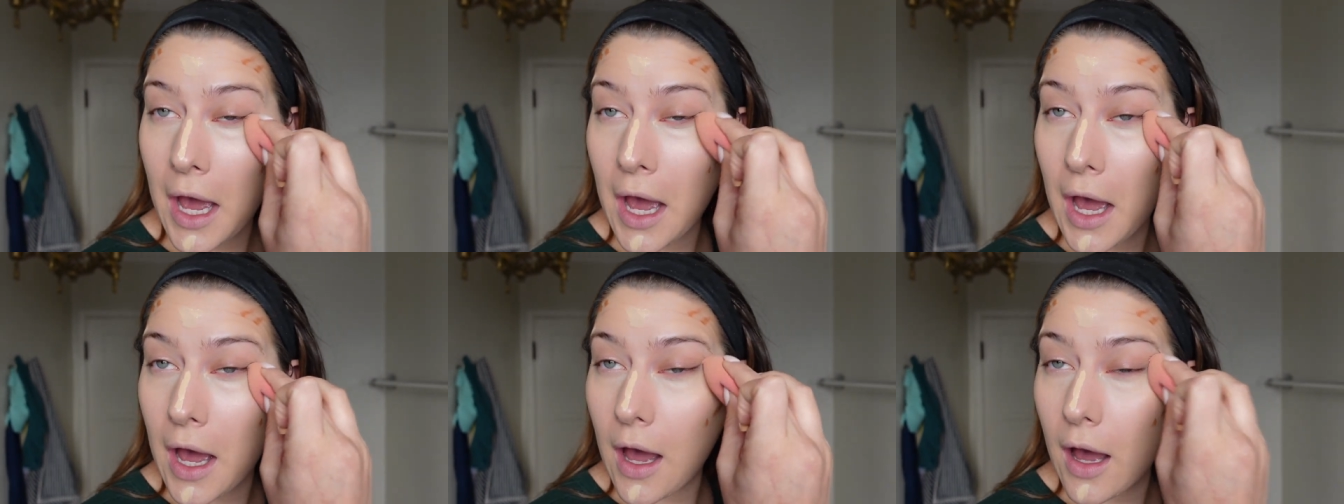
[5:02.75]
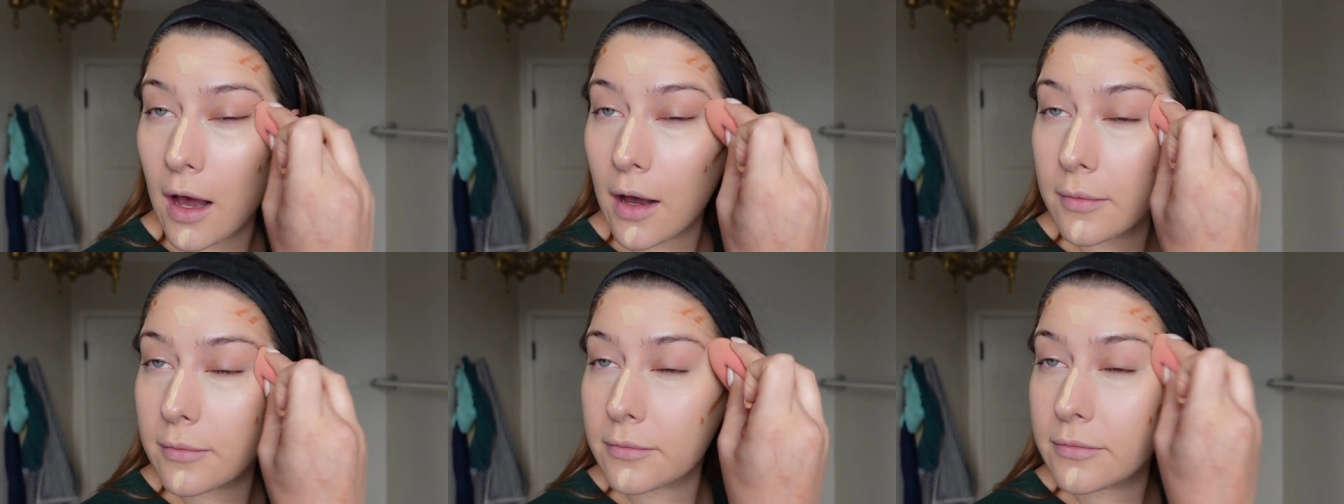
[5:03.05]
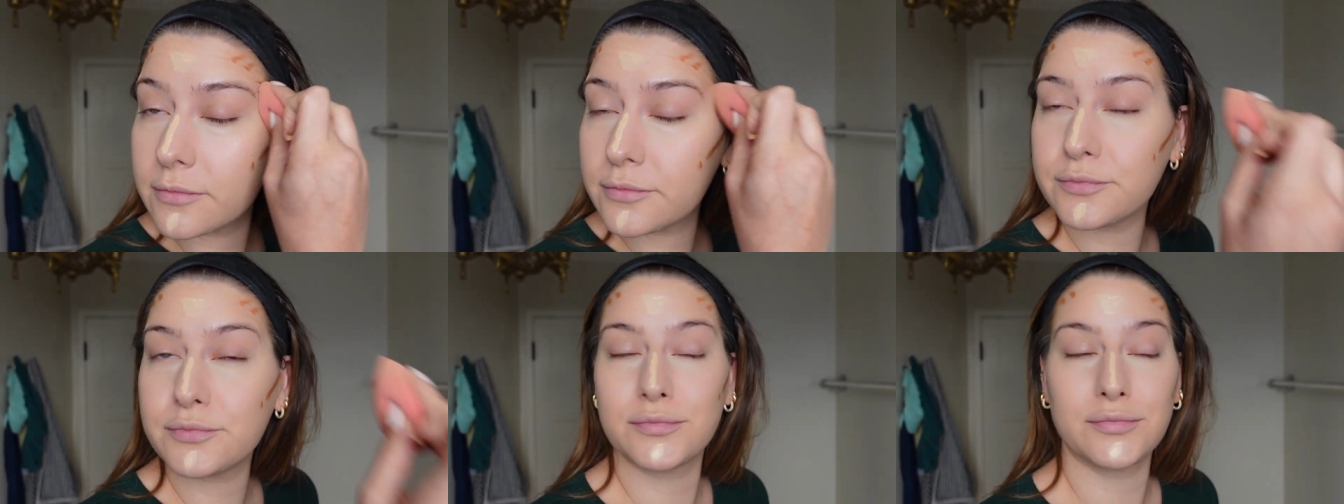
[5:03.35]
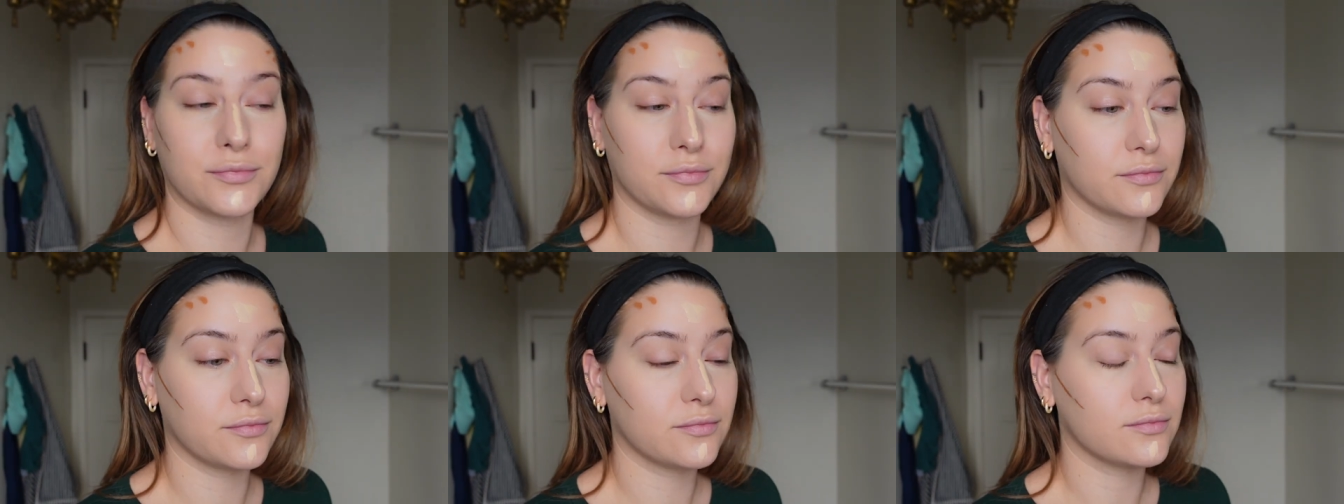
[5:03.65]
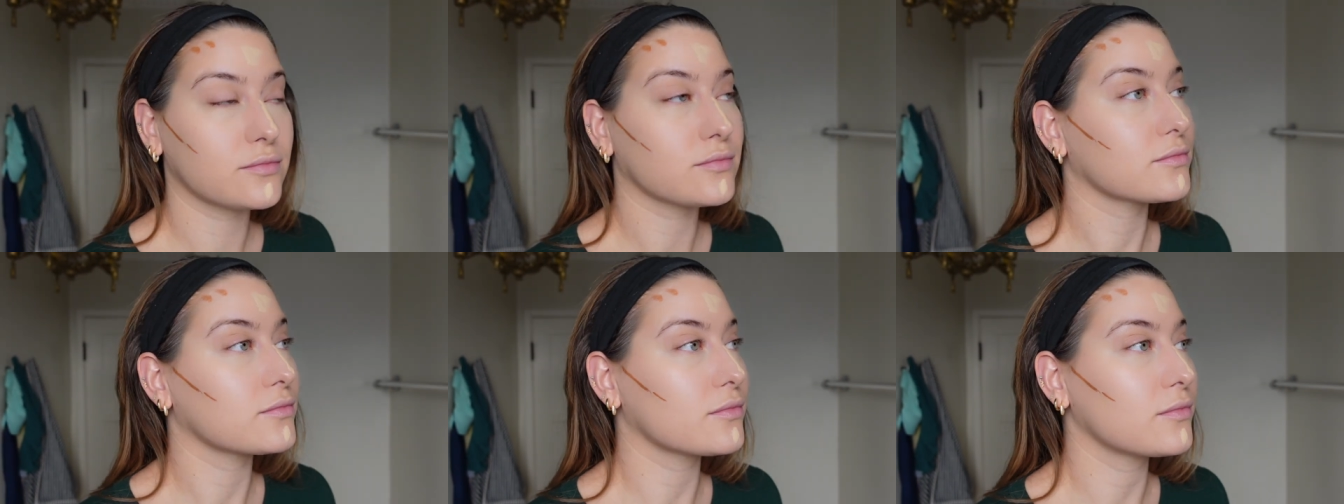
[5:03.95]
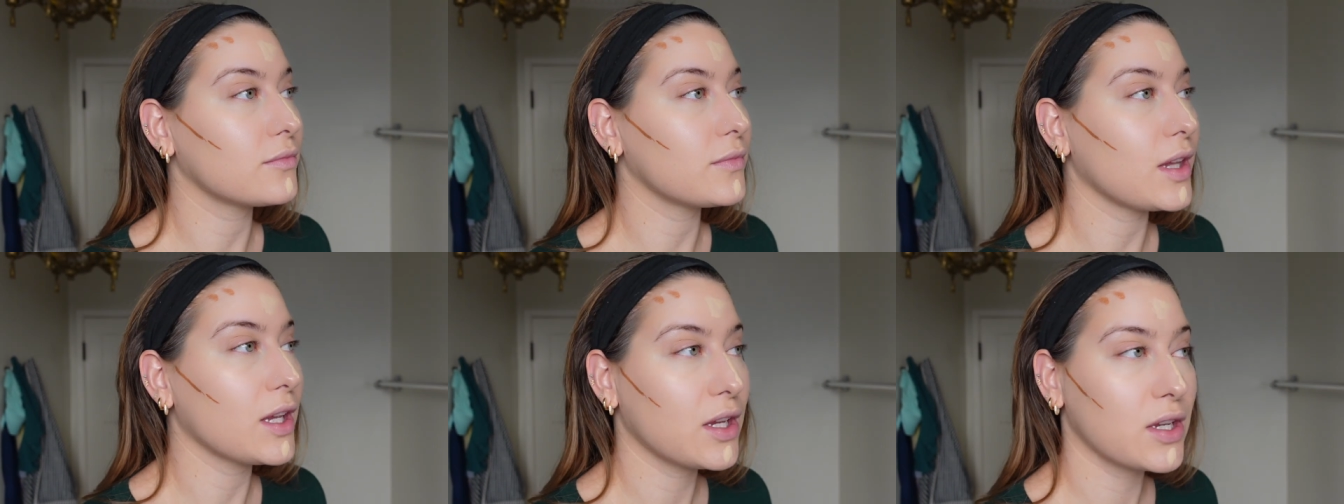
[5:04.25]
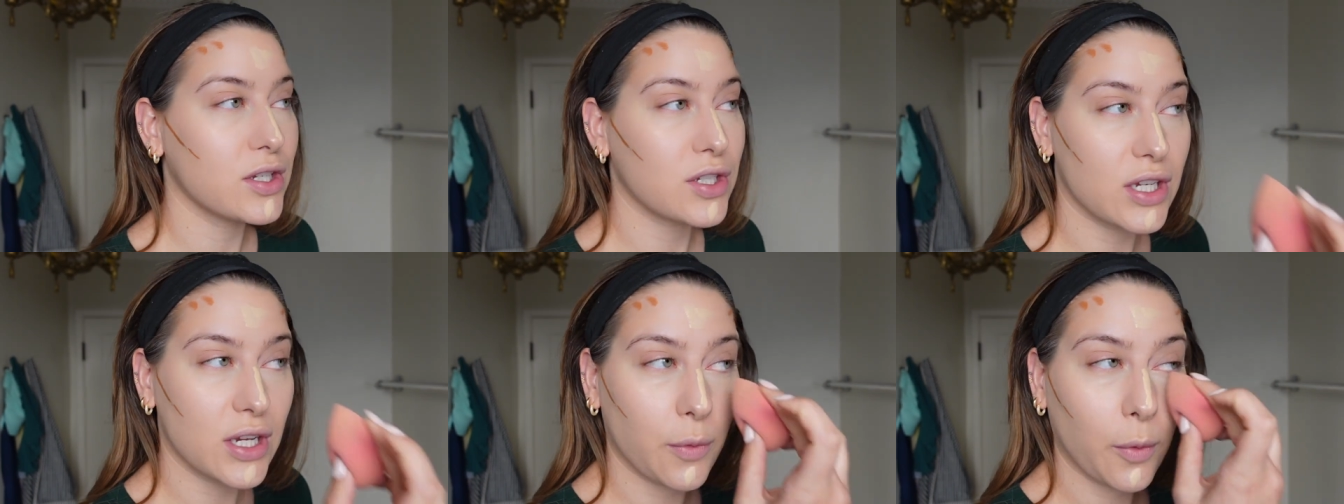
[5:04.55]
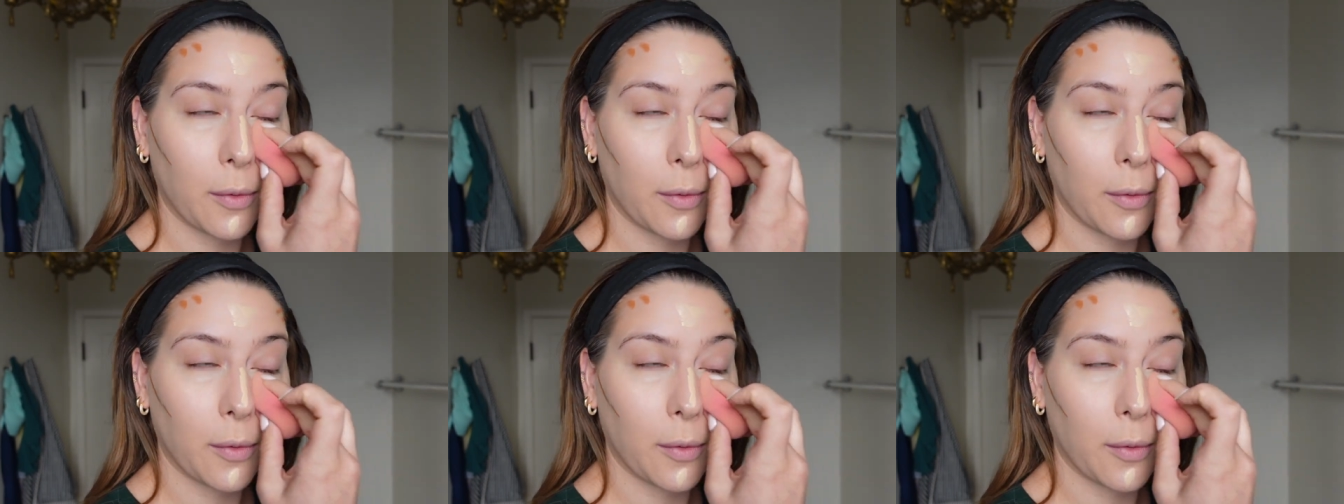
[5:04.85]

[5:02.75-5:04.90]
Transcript: Um, she